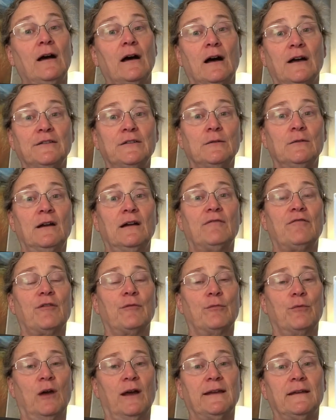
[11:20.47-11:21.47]
I do have the
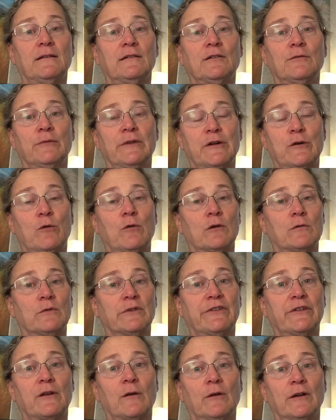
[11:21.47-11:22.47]
right to record
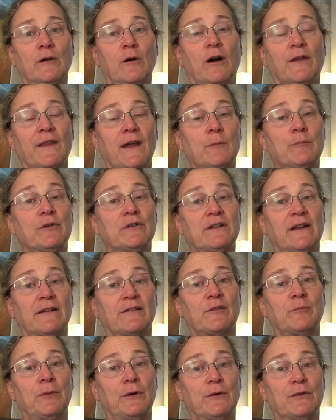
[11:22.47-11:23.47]
what's going on. That
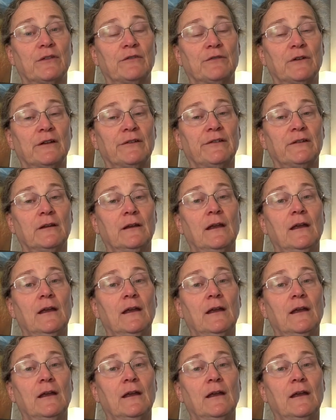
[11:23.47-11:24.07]
protects both of us.